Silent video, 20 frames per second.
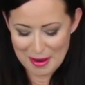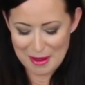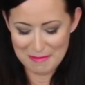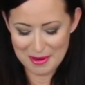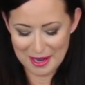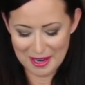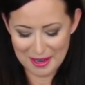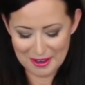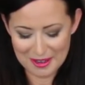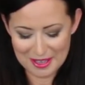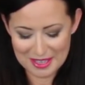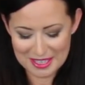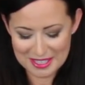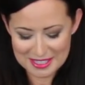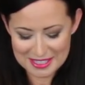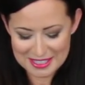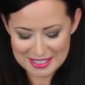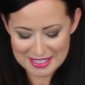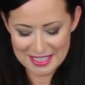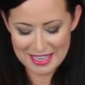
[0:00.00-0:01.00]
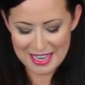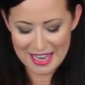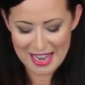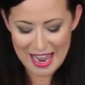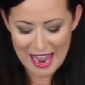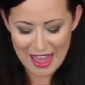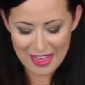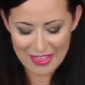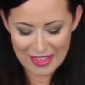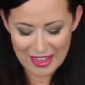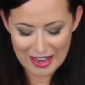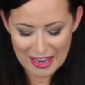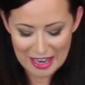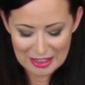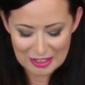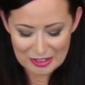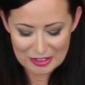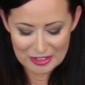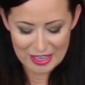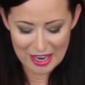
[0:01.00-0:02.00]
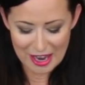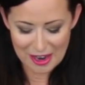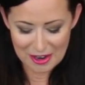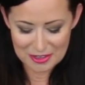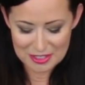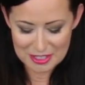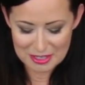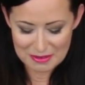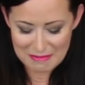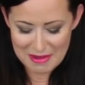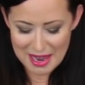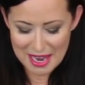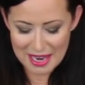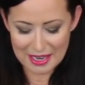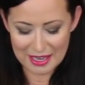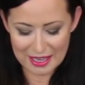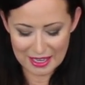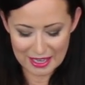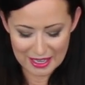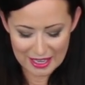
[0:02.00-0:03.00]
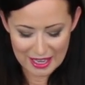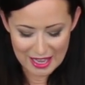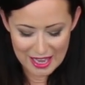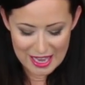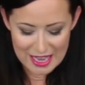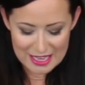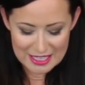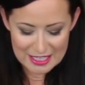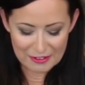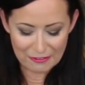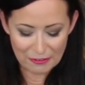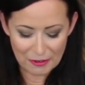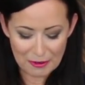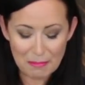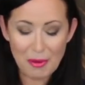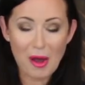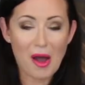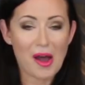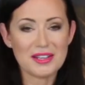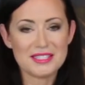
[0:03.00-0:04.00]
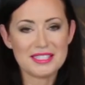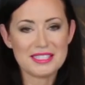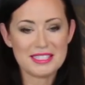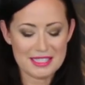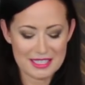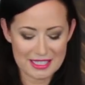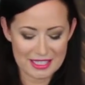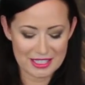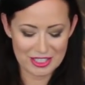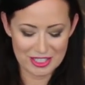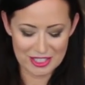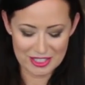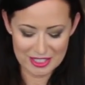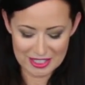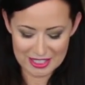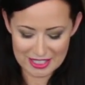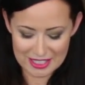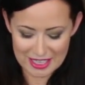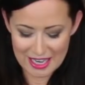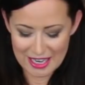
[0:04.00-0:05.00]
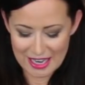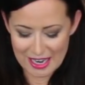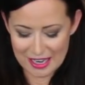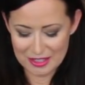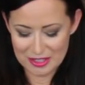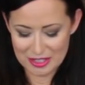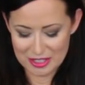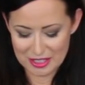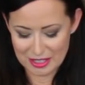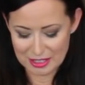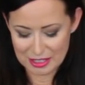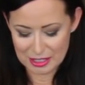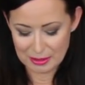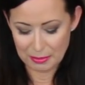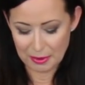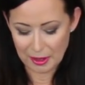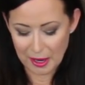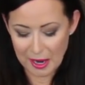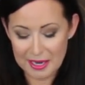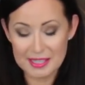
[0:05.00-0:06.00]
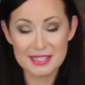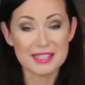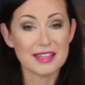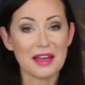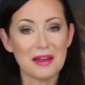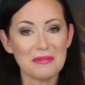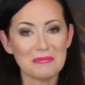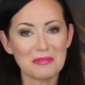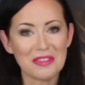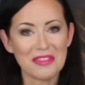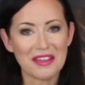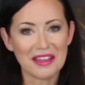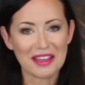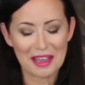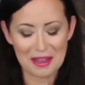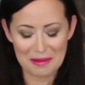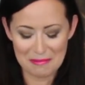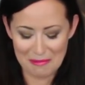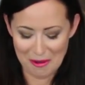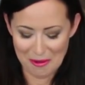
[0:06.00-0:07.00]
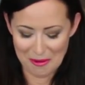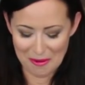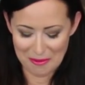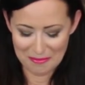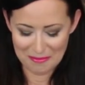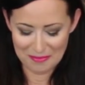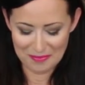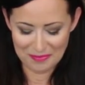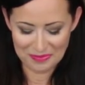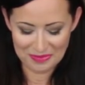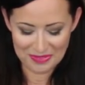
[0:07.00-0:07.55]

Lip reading: my parents, and then I learned how to make different pasta dishes, and I used to surprise them when they came home.